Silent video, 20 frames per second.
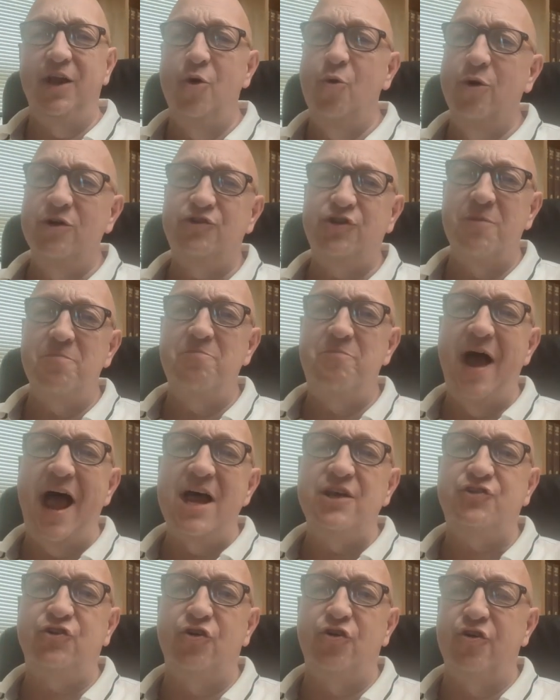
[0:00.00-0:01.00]
who was
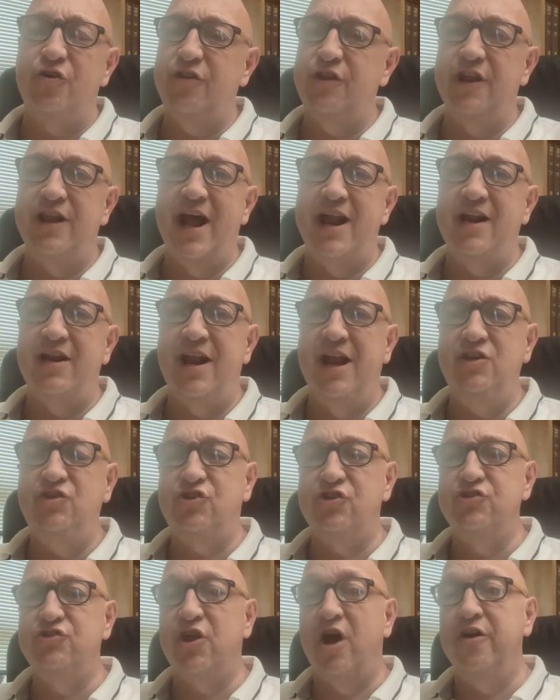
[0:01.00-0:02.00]
ambassador to the United
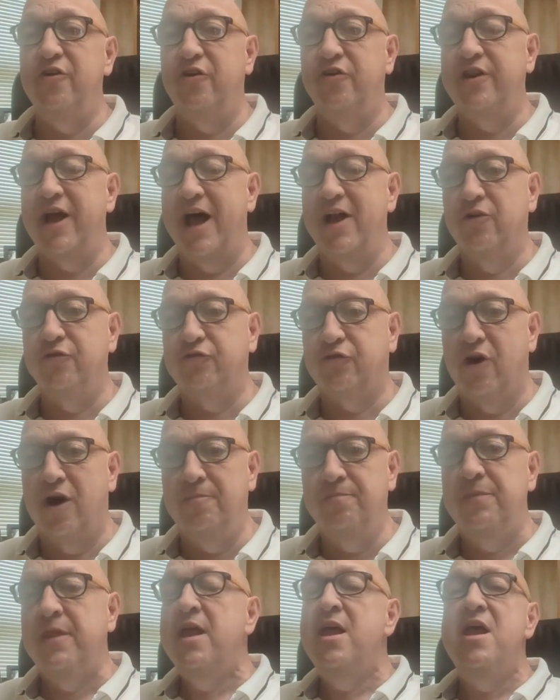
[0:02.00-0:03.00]
Nations under Donald
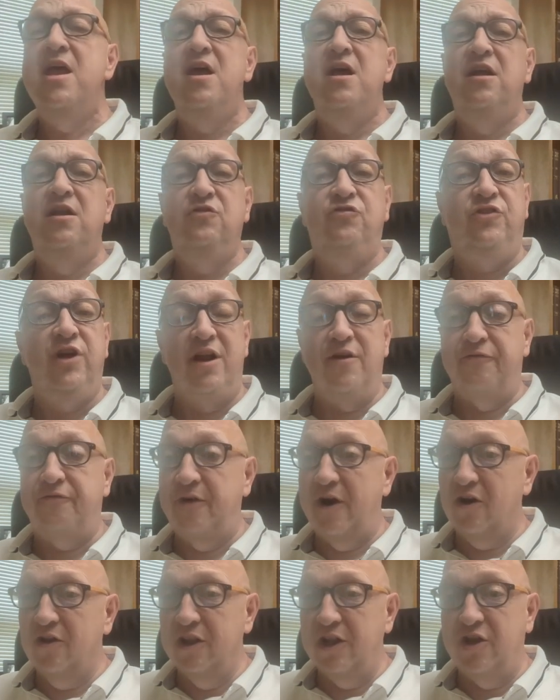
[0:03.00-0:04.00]
Trump, did a
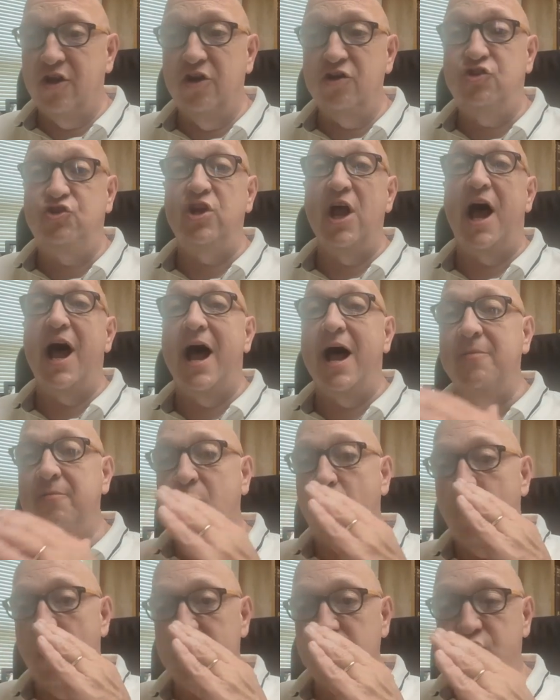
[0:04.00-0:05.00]
fairly good job
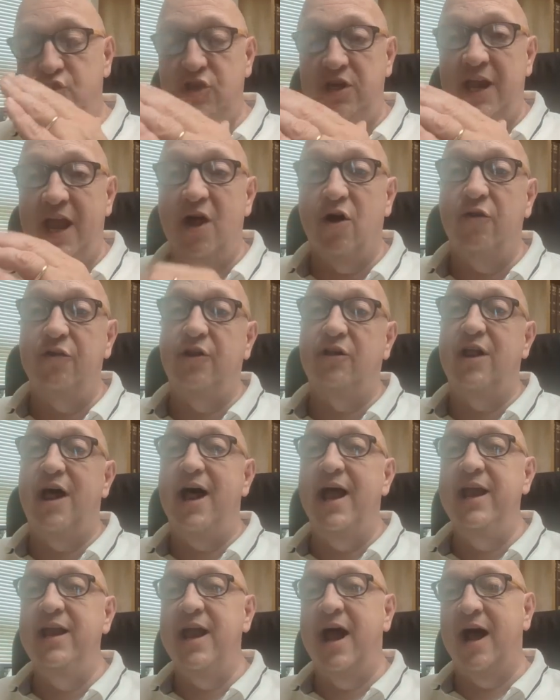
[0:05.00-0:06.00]
when she held the
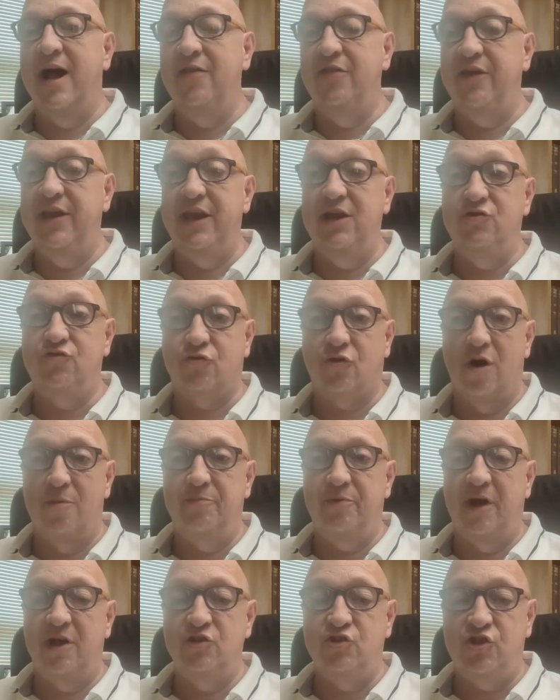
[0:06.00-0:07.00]
line on the
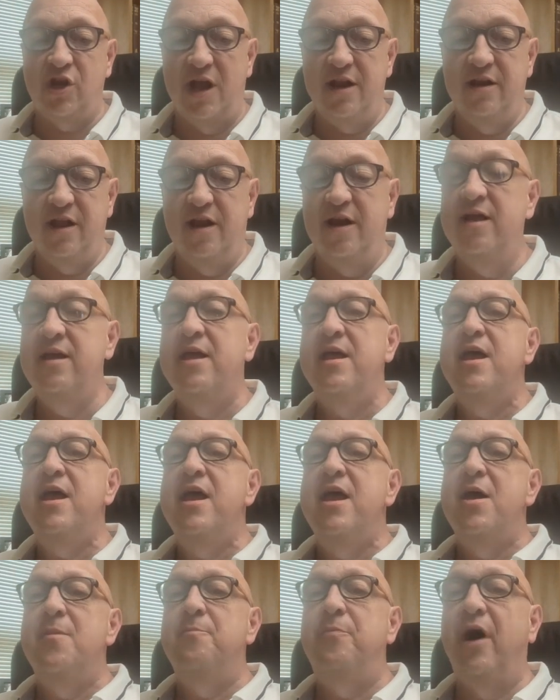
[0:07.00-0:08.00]
Trump agenda.
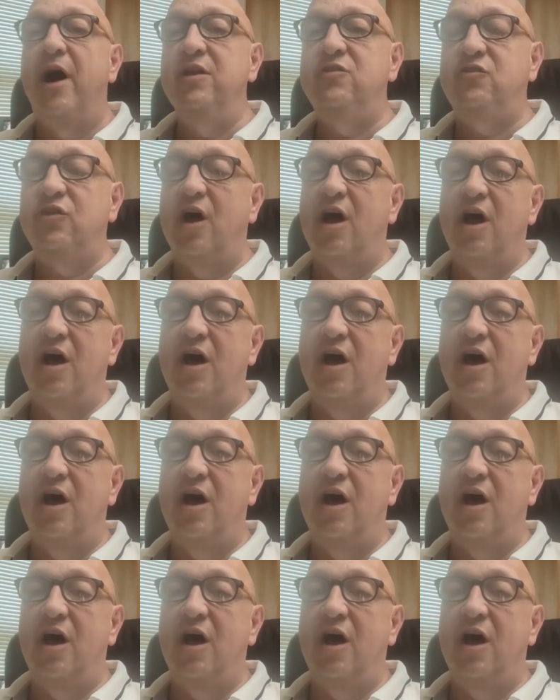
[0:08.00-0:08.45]
But